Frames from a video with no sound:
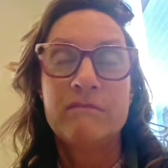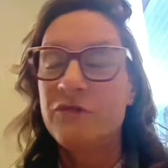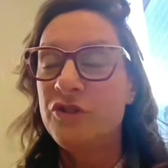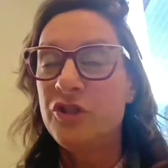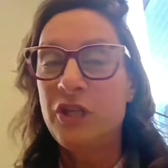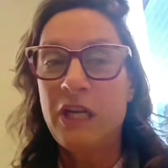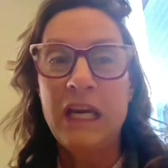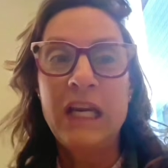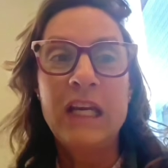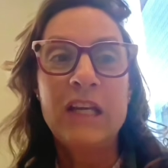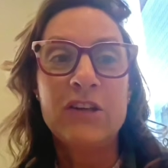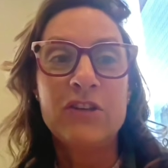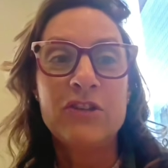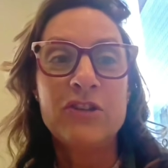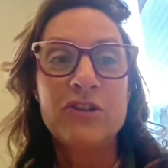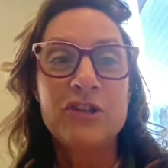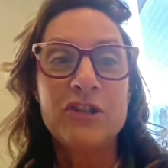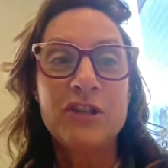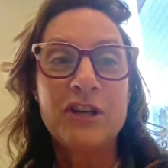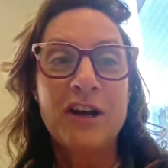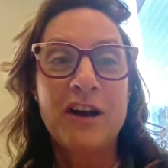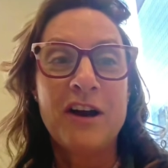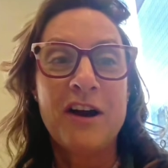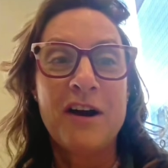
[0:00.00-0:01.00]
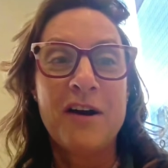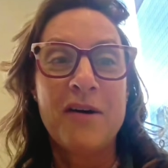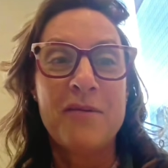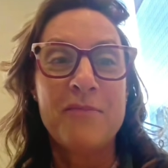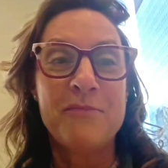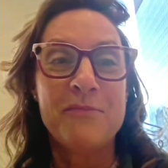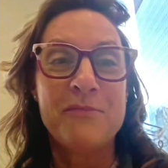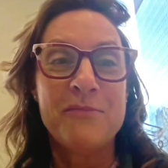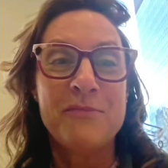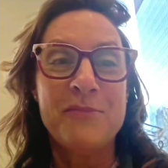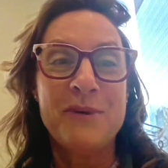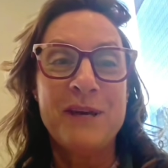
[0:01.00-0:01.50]
change.
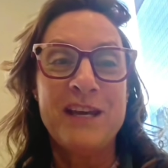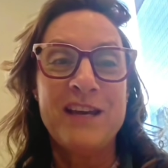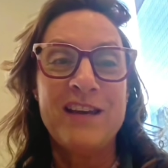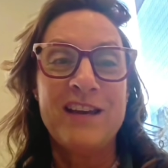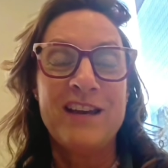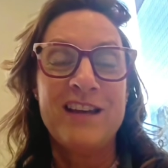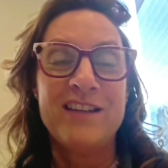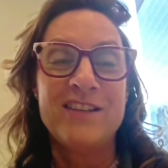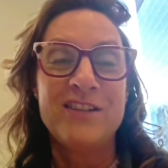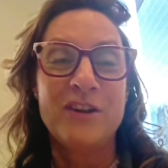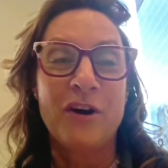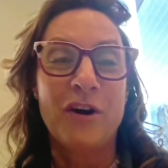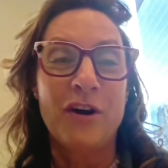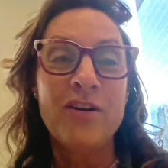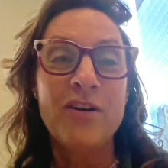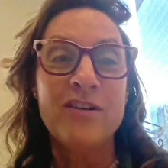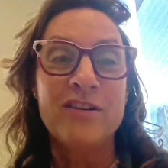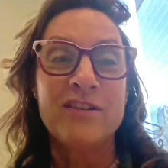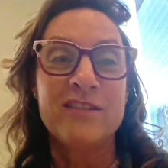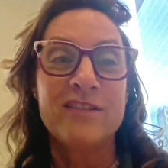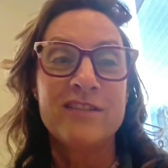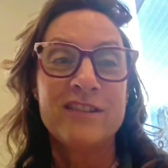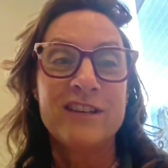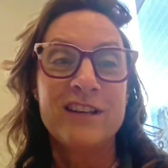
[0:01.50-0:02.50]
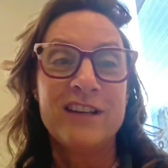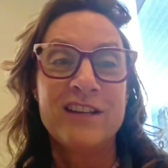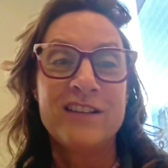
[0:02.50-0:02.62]
It's hard.